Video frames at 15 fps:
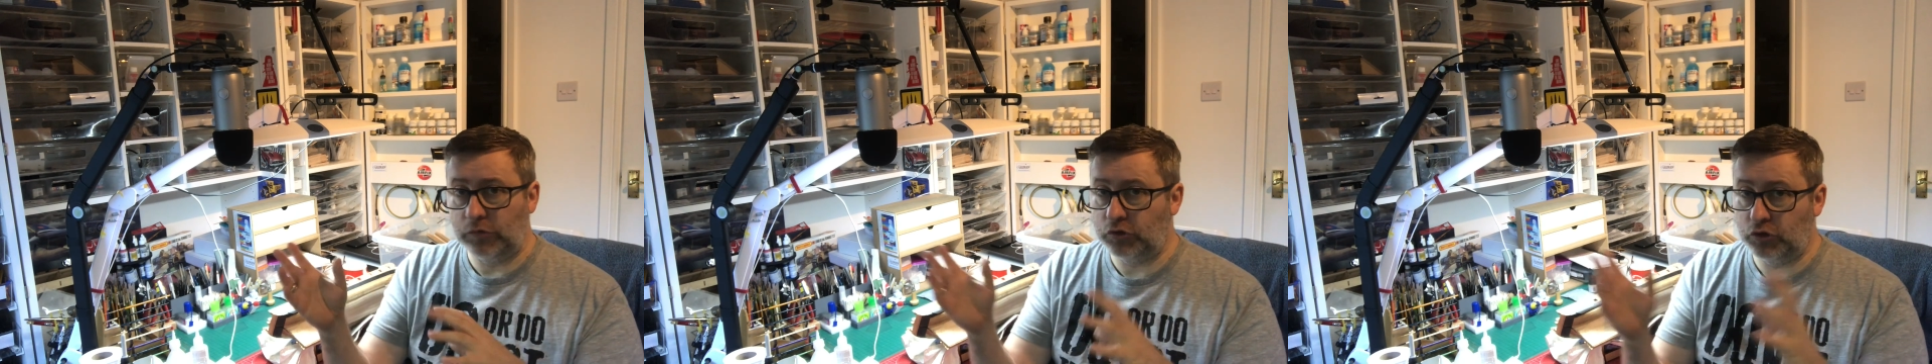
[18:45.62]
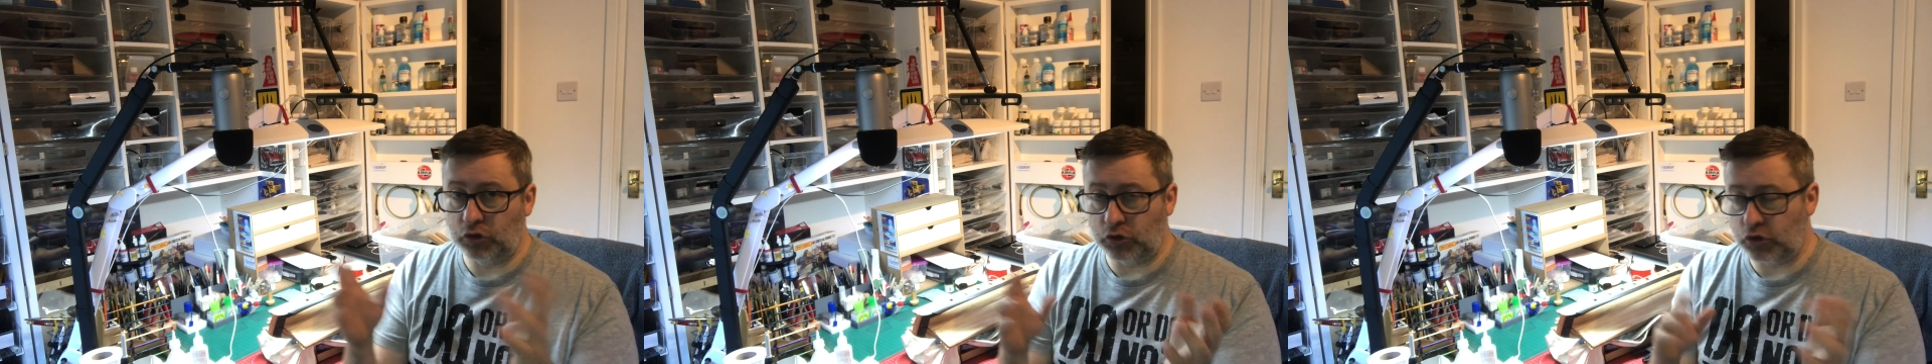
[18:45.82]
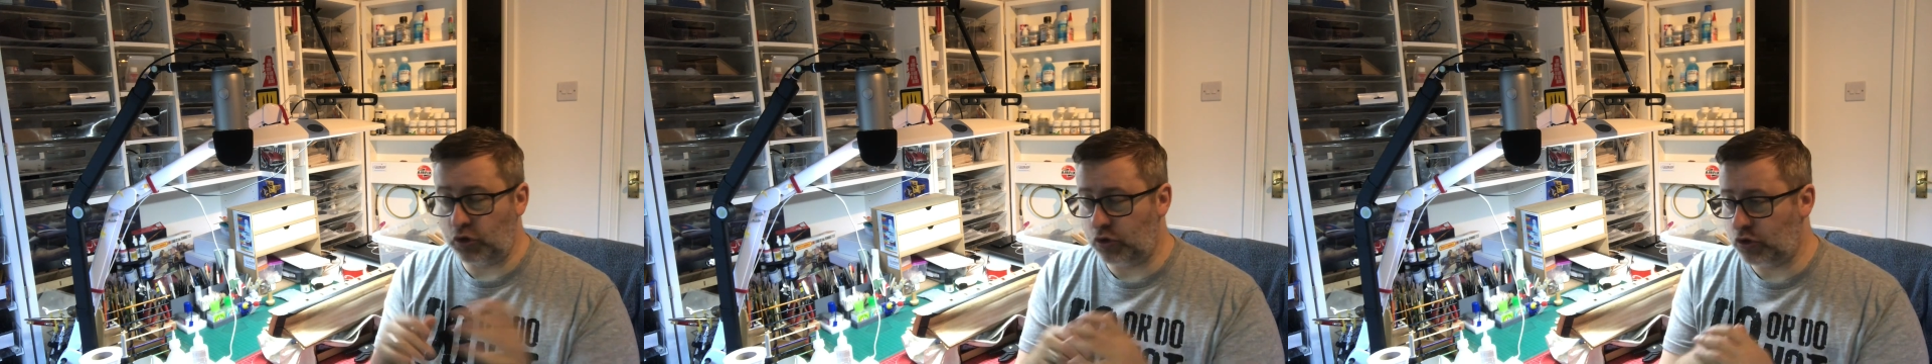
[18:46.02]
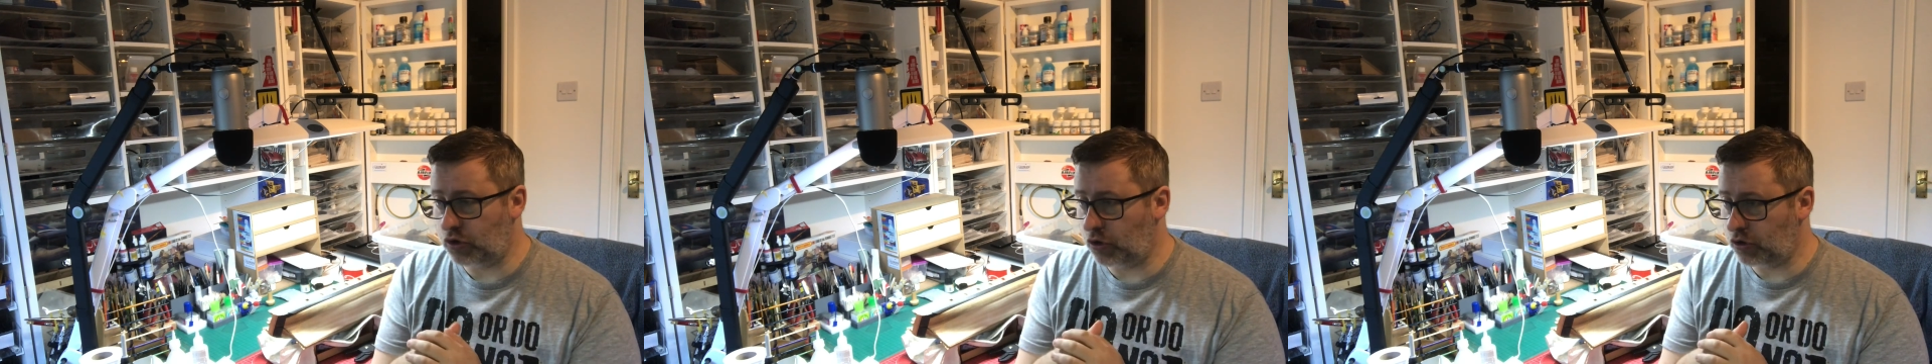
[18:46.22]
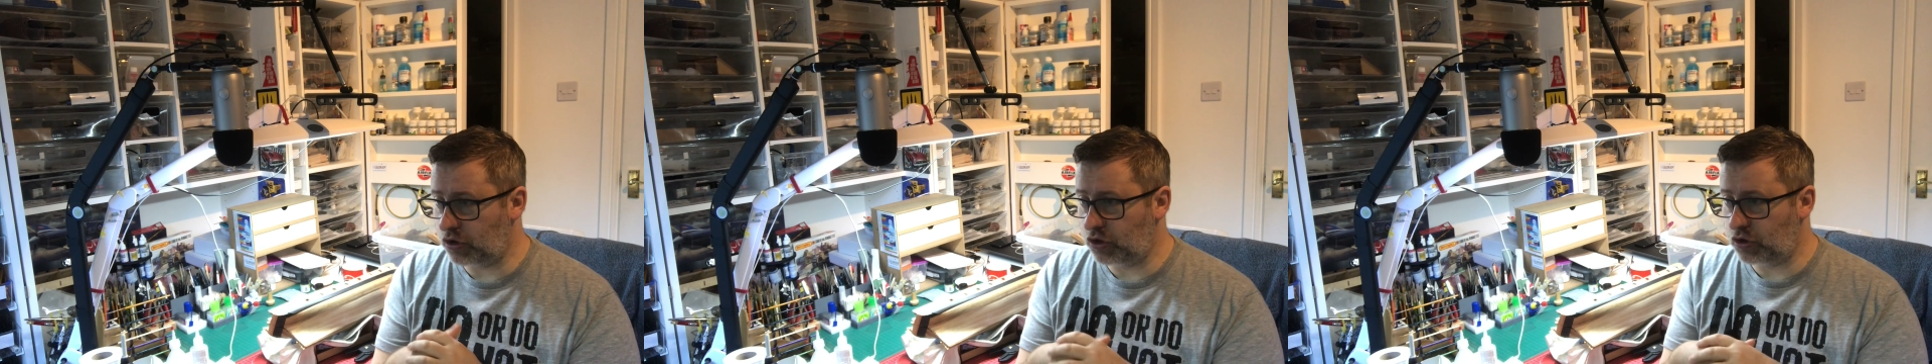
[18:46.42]
does all
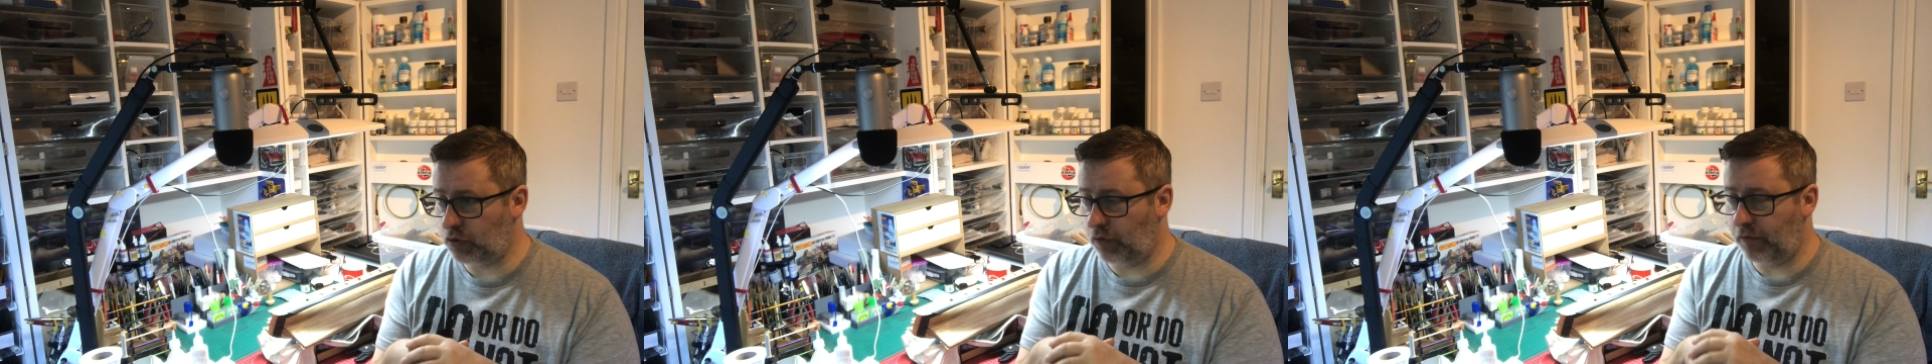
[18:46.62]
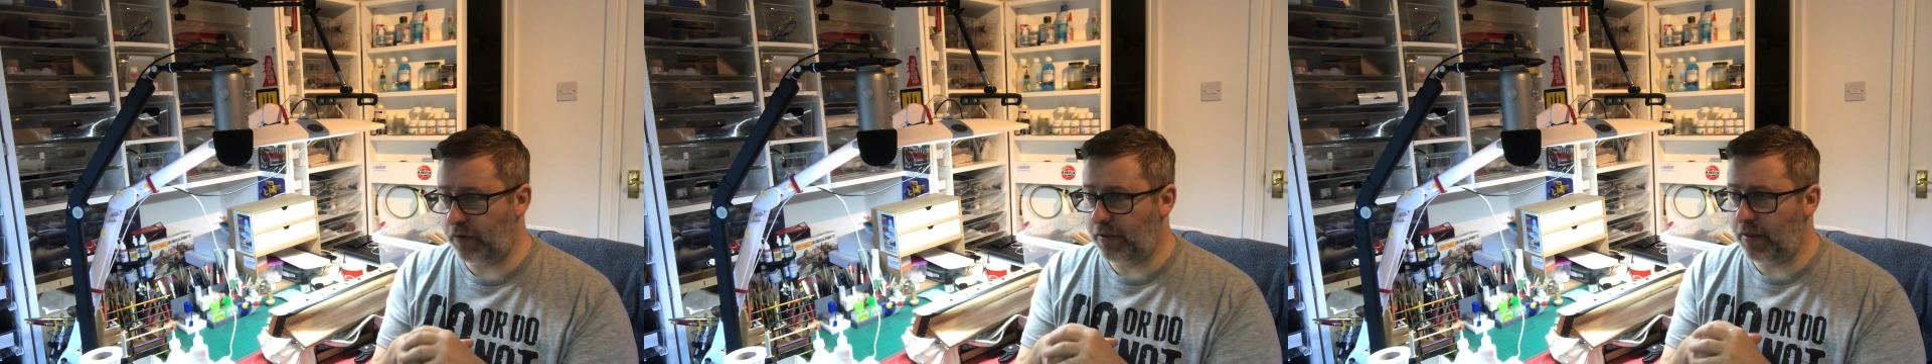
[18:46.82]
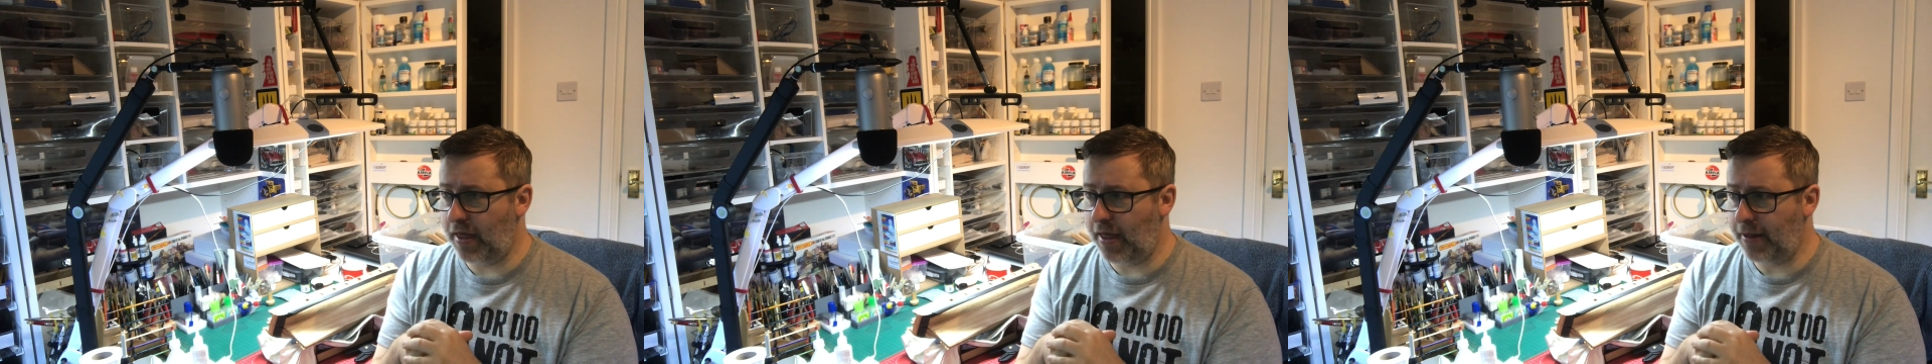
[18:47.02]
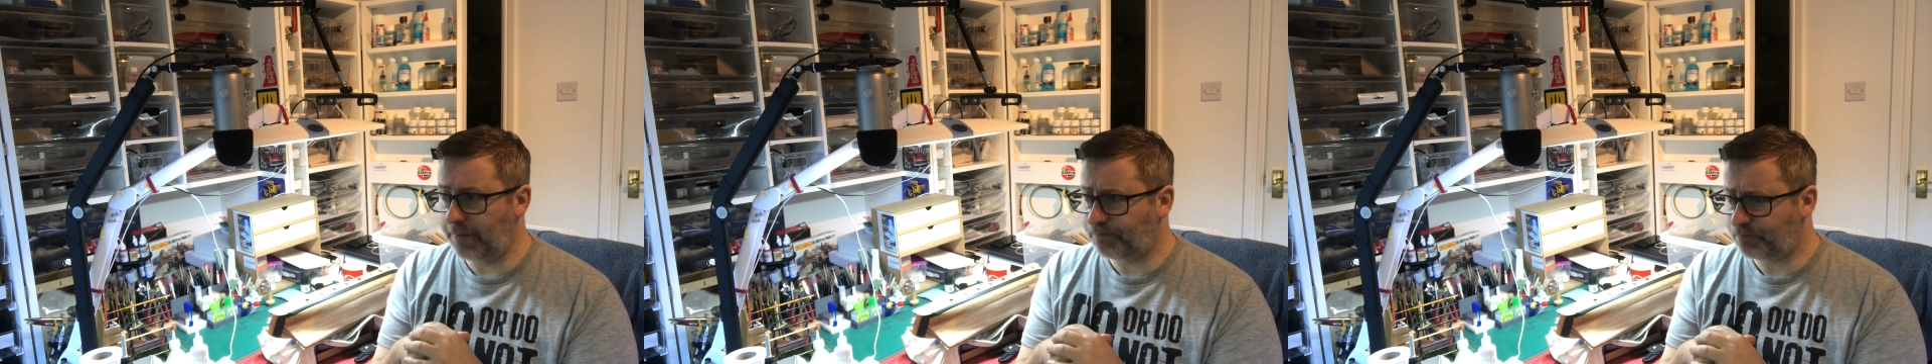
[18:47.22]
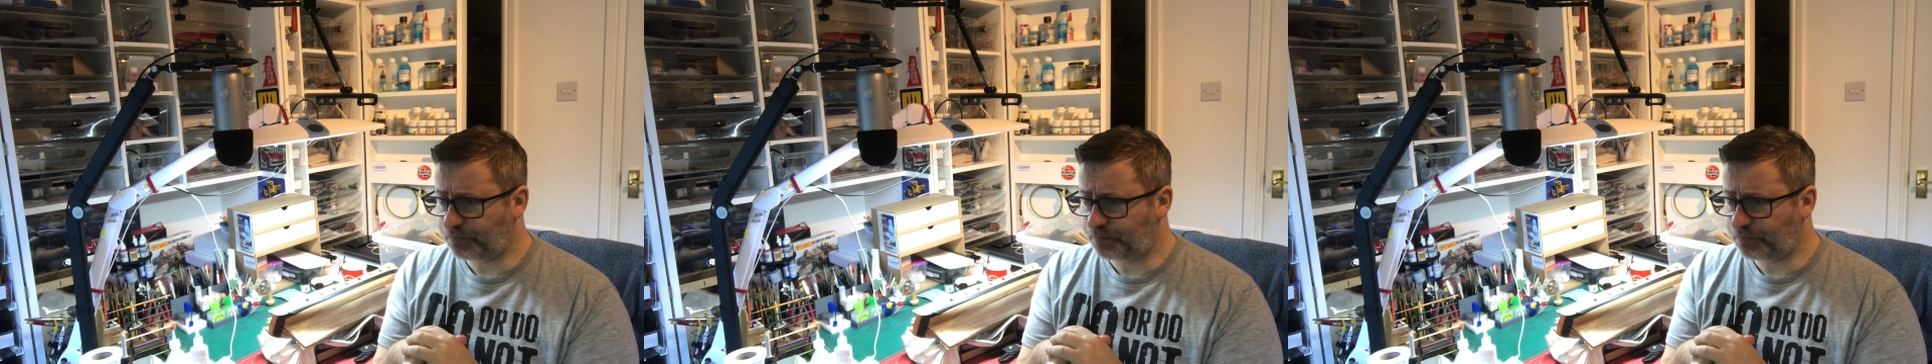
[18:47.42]
sorts of stuff in there.